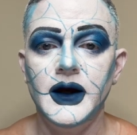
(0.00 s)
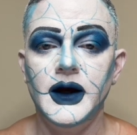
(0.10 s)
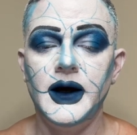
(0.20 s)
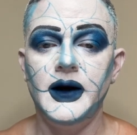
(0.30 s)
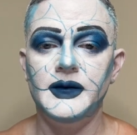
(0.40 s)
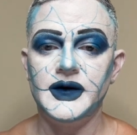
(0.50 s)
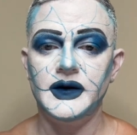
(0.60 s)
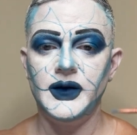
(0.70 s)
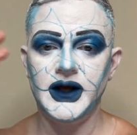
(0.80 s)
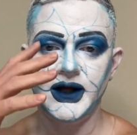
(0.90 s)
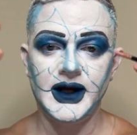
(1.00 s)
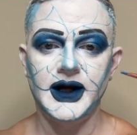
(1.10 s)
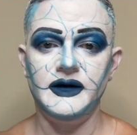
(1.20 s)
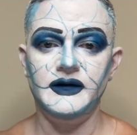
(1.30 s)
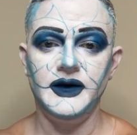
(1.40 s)
So then we can kind
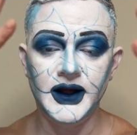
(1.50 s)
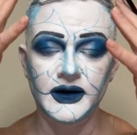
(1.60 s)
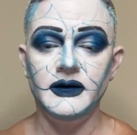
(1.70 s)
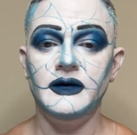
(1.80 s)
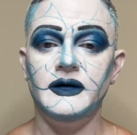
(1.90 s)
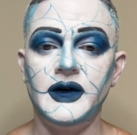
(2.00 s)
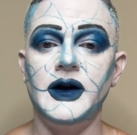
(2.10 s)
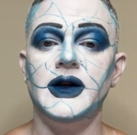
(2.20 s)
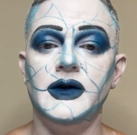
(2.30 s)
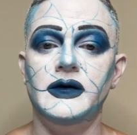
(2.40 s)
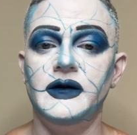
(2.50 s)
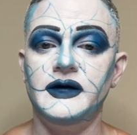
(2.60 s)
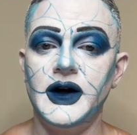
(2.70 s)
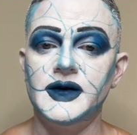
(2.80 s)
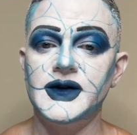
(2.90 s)
of then finally do the
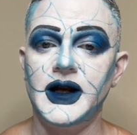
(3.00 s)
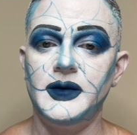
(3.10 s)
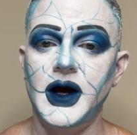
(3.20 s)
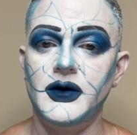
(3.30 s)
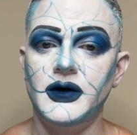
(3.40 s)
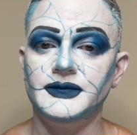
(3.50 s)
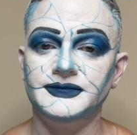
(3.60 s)
final setting powder.